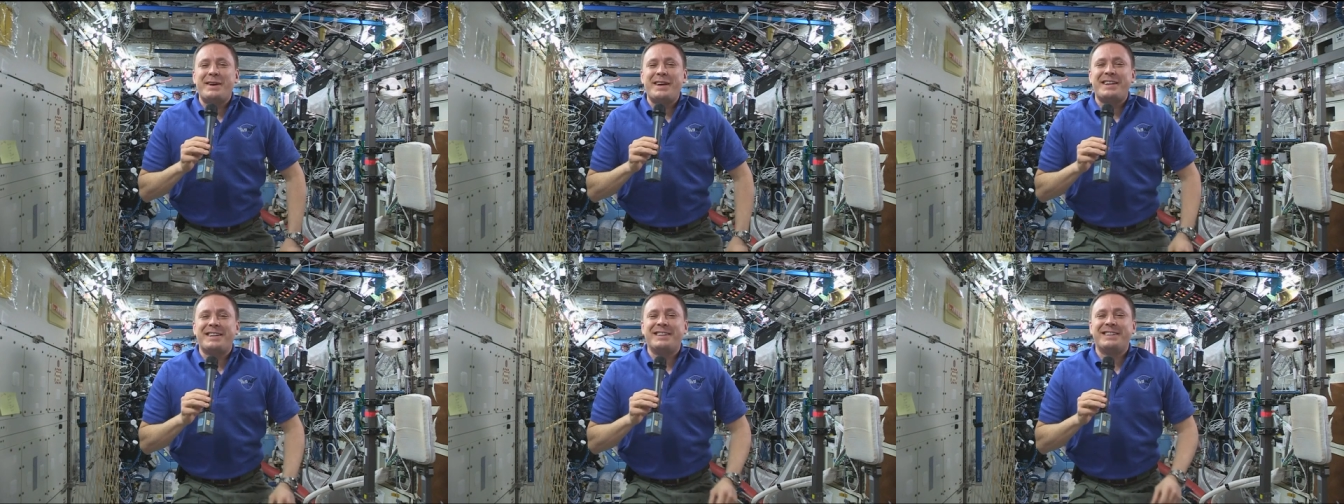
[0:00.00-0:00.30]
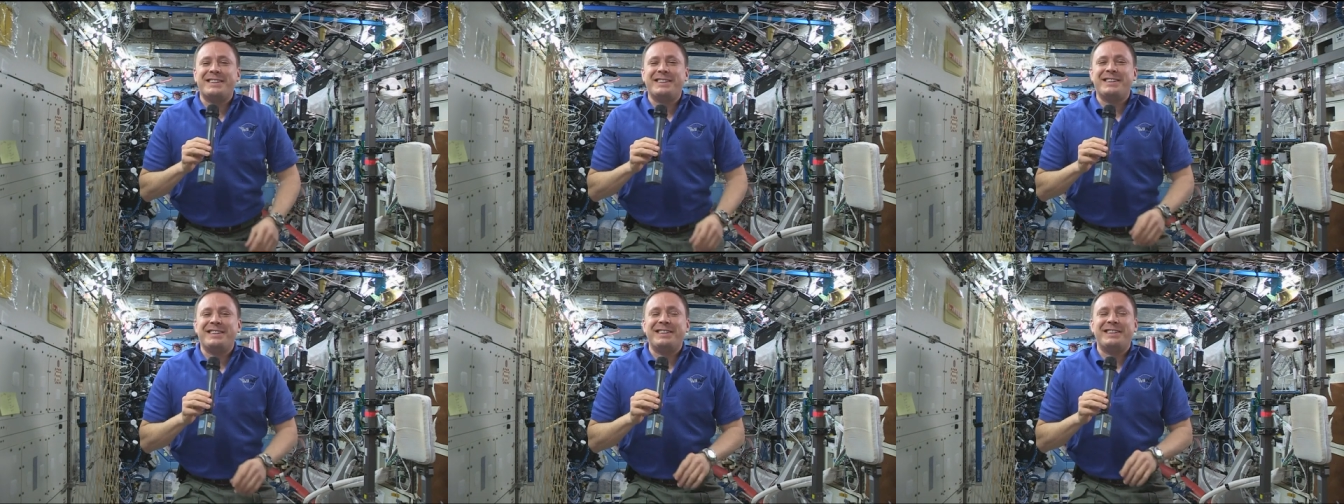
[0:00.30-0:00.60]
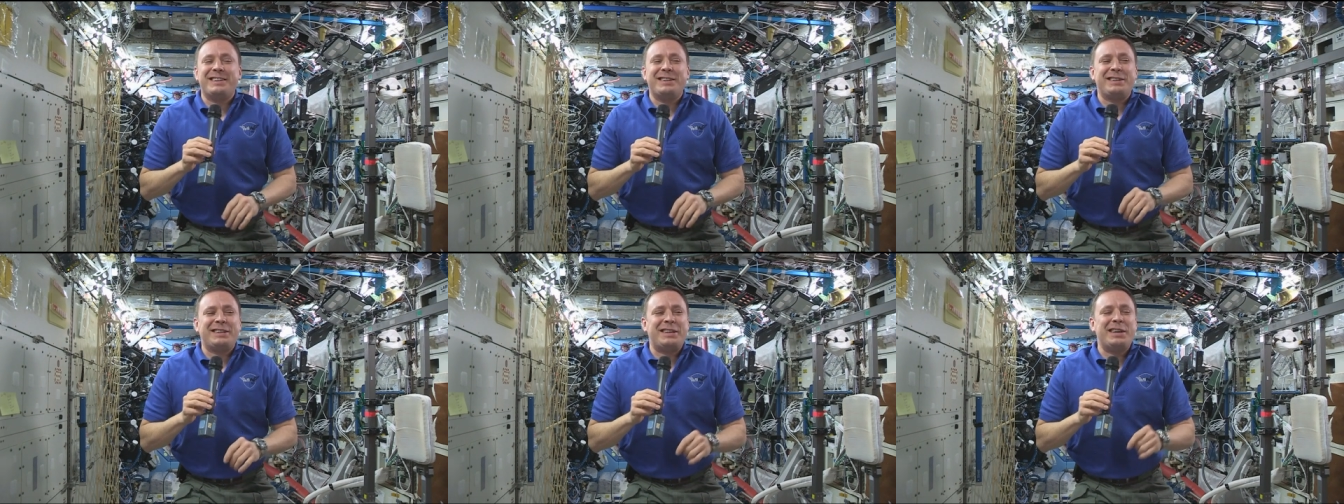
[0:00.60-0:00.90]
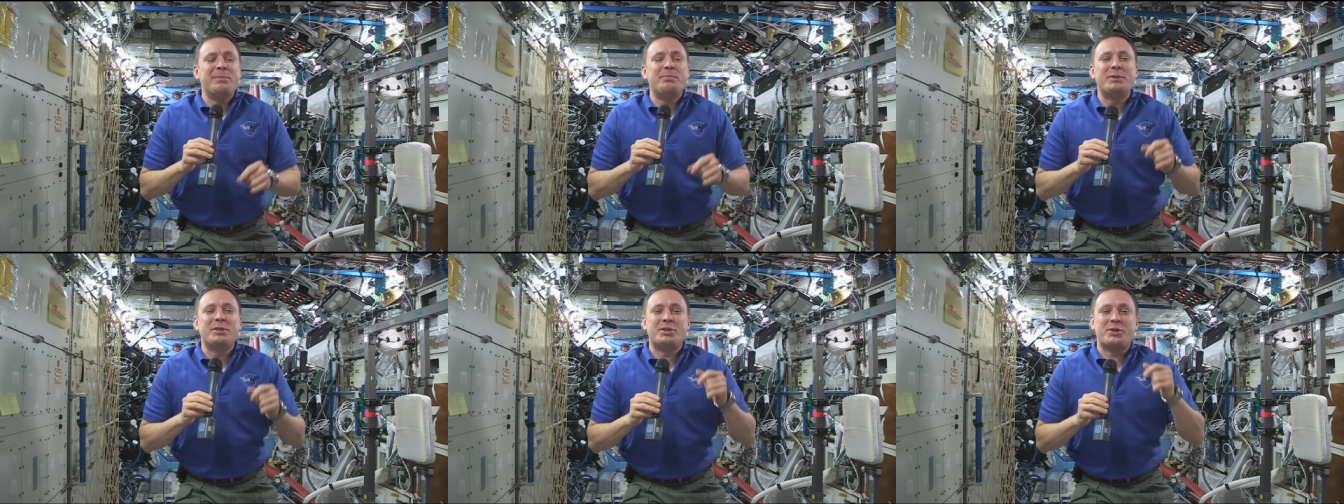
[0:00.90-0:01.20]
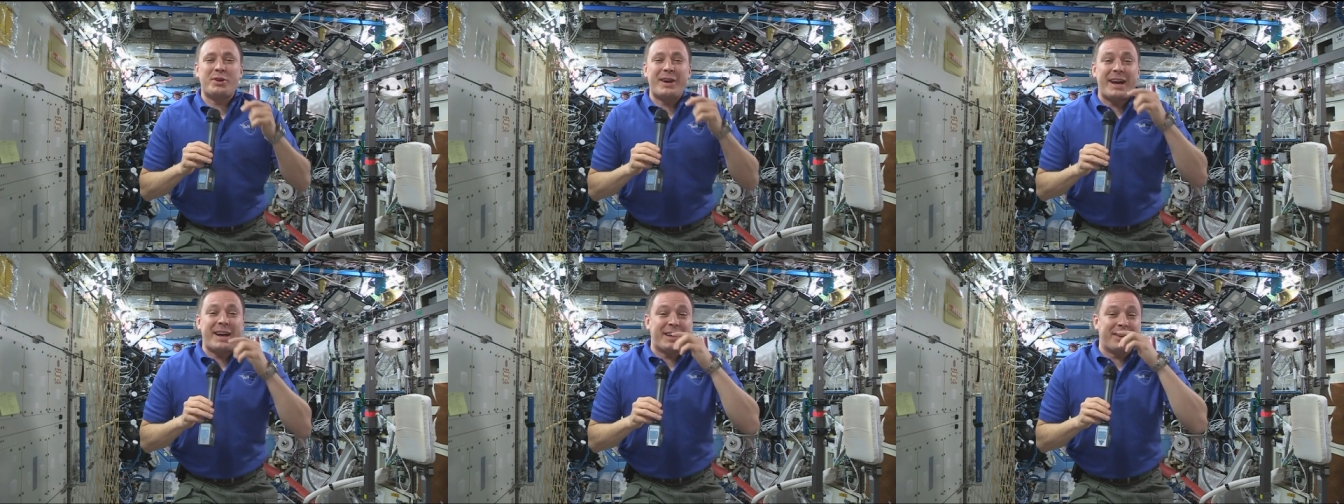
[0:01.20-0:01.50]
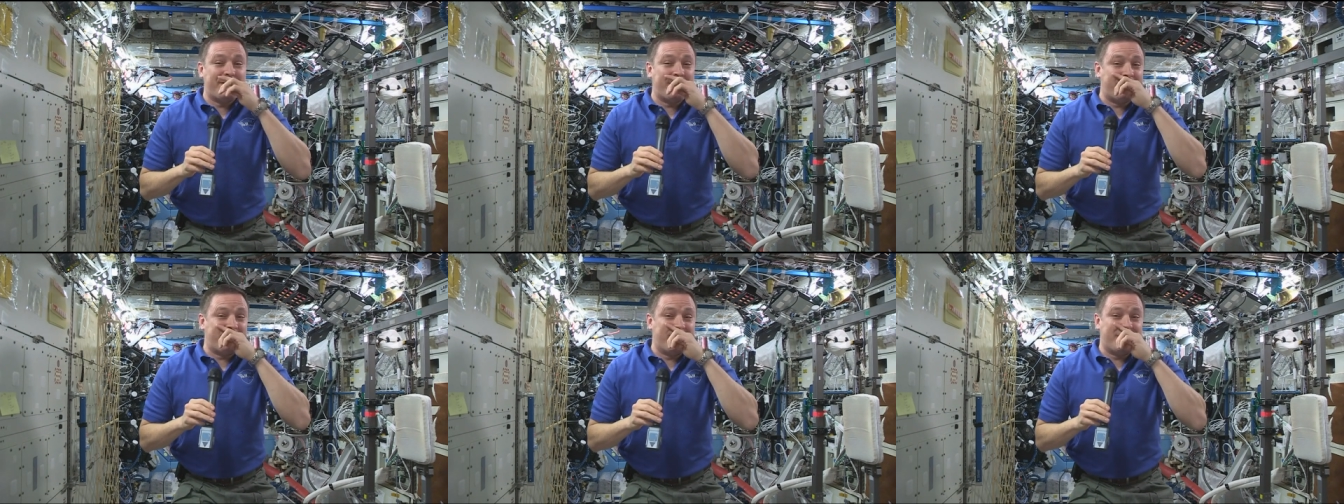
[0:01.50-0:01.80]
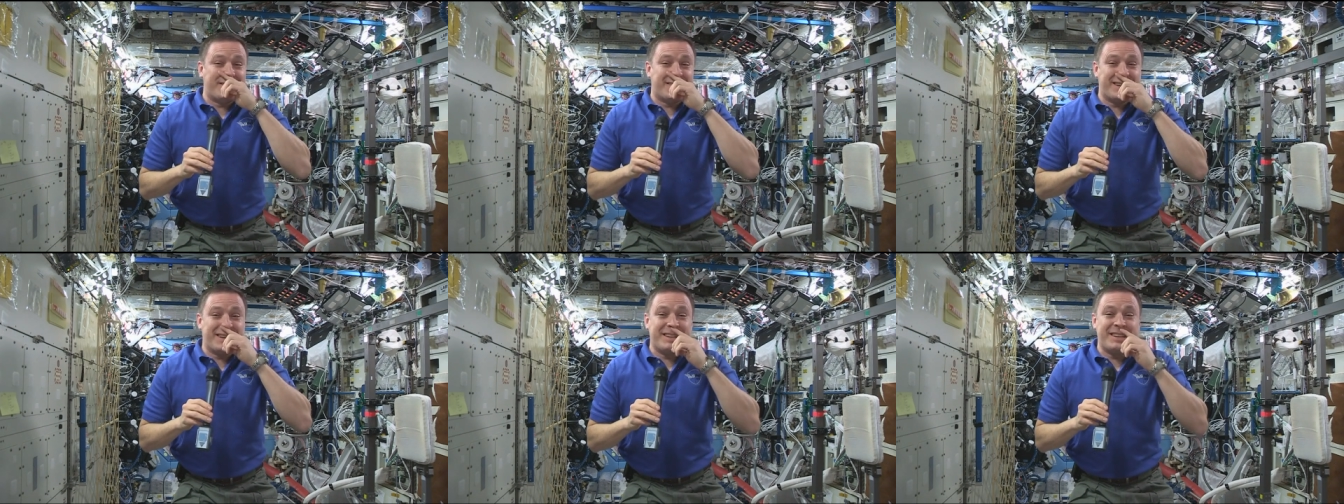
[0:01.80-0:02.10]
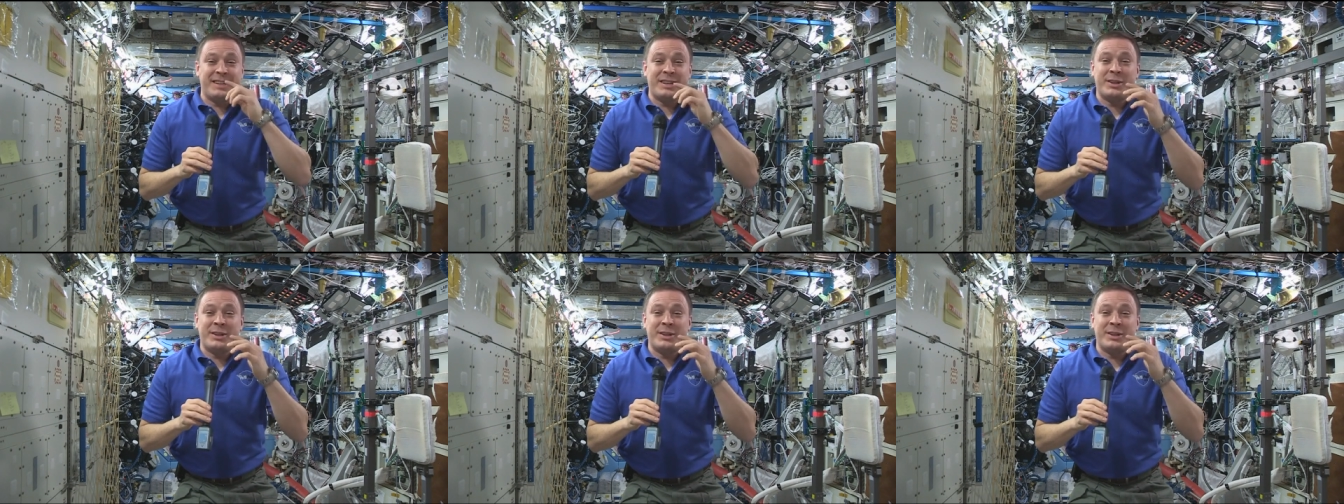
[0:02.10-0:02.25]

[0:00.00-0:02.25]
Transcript: making keeping track of everything.